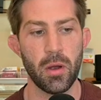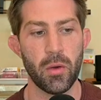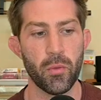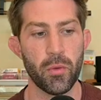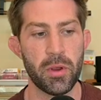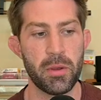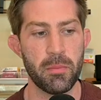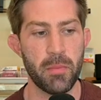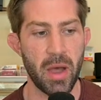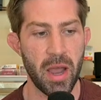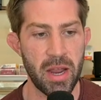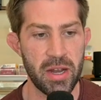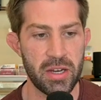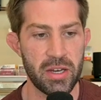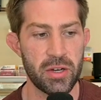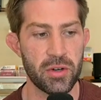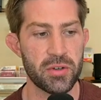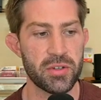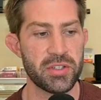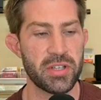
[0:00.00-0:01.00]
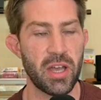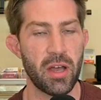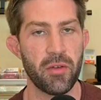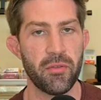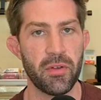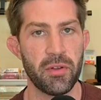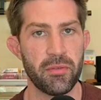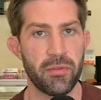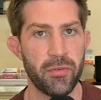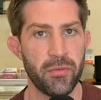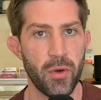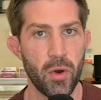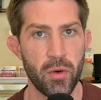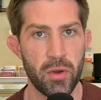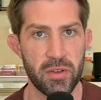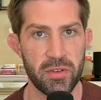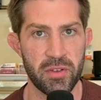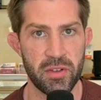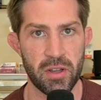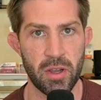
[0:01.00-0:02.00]
reminding yourself and
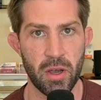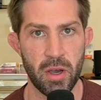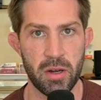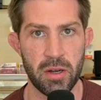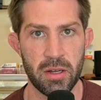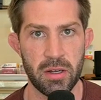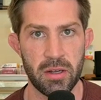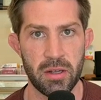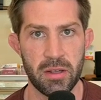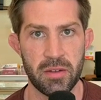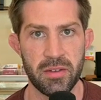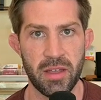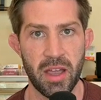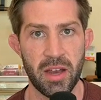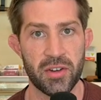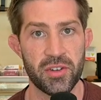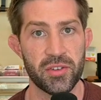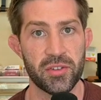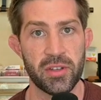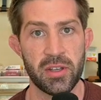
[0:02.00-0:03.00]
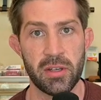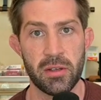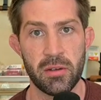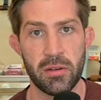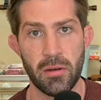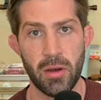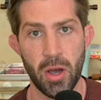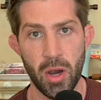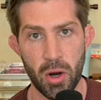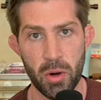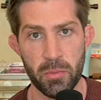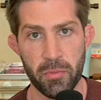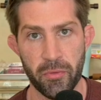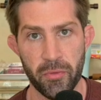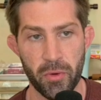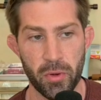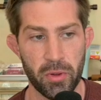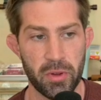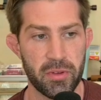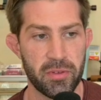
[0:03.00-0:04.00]
focusing on it is actually harmful.